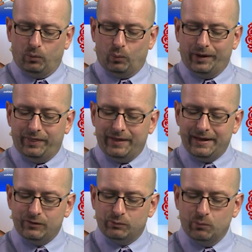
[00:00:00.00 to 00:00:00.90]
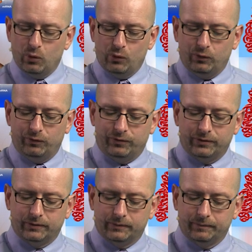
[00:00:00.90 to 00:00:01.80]
When these move,
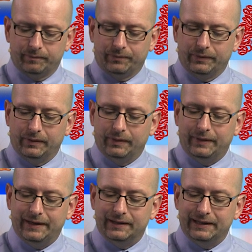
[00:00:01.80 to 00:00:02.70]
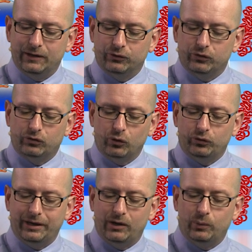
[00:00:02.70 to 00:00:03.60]
the alleles
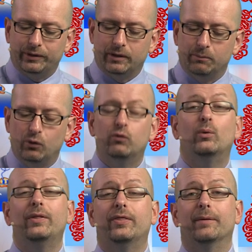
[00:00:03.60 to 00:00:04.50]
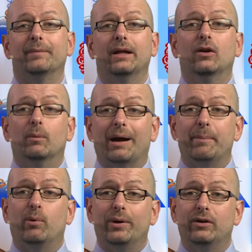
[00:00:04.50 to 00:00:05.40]
associated with them move with them. My
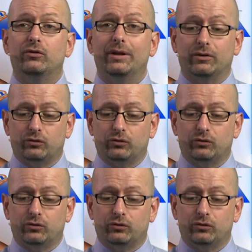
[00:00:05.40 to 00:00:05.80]
point is this.